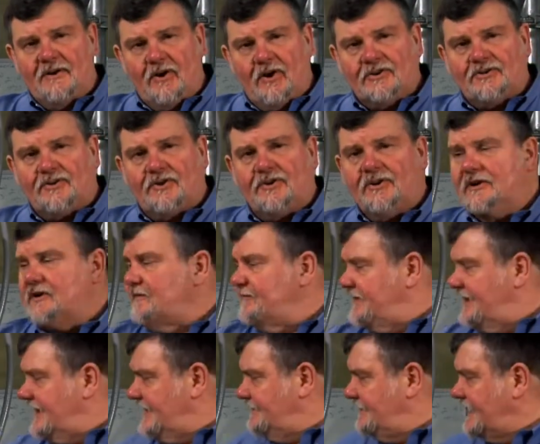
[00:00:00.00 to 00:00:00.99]
alternative
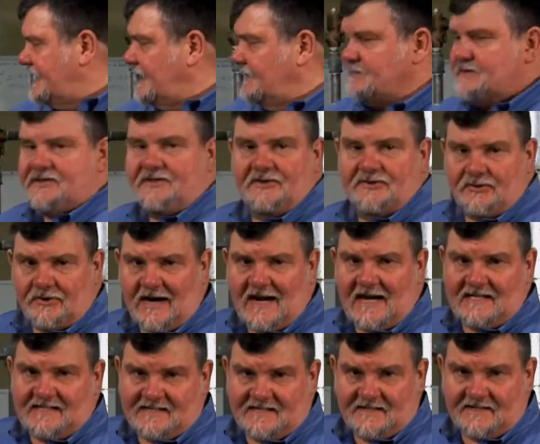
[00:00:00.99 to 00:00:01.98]
then becomes the
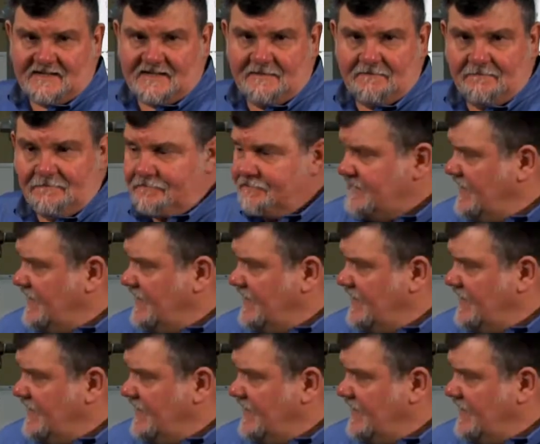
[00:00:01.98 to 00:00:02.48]
dry system.